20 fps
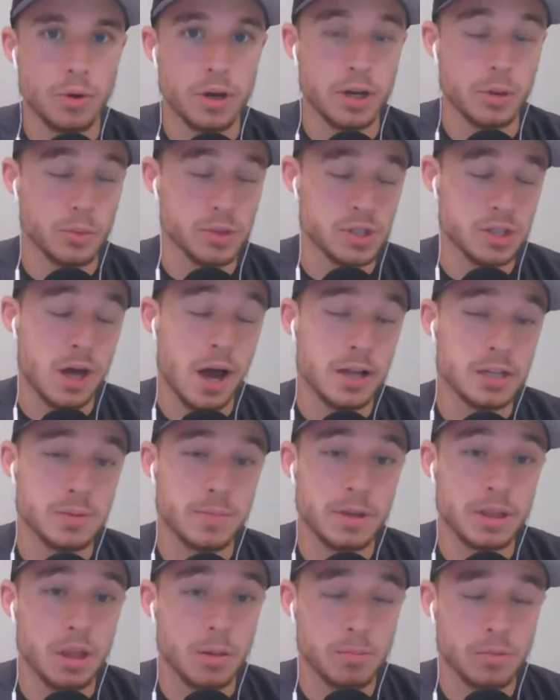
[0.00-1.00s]
what it was thought
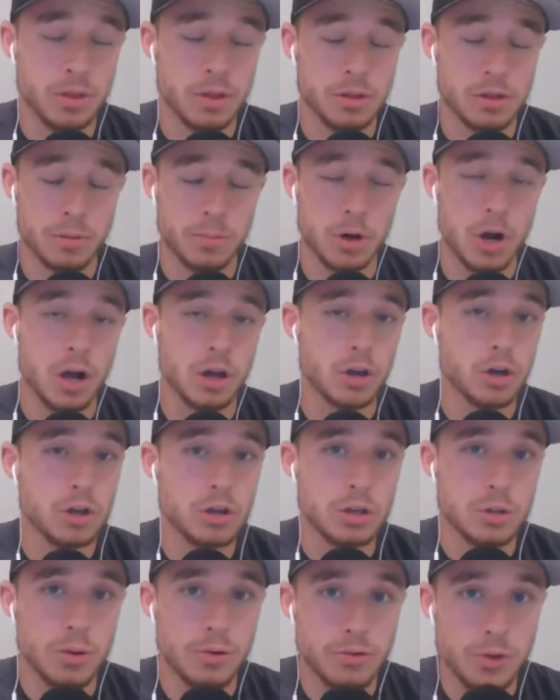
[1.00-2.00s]
to be that LeBron
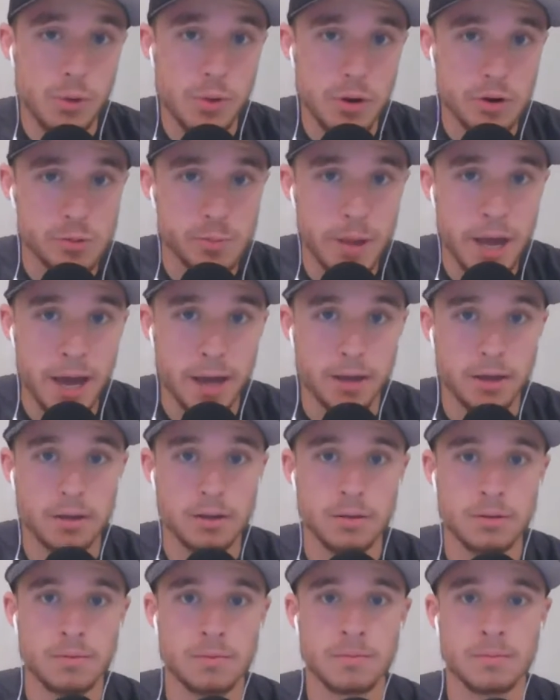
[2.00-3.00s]
could do a few years back?